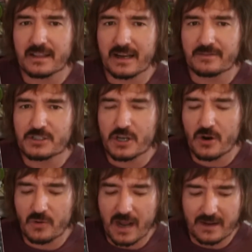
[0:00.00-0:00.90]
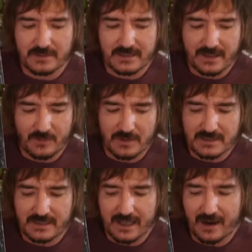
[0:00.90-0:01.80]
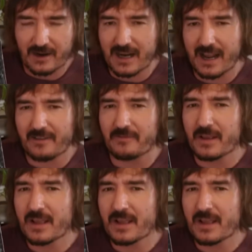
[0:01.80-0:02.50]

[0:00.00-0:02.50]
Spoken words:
that I've shown, I would say the ones that are kind of,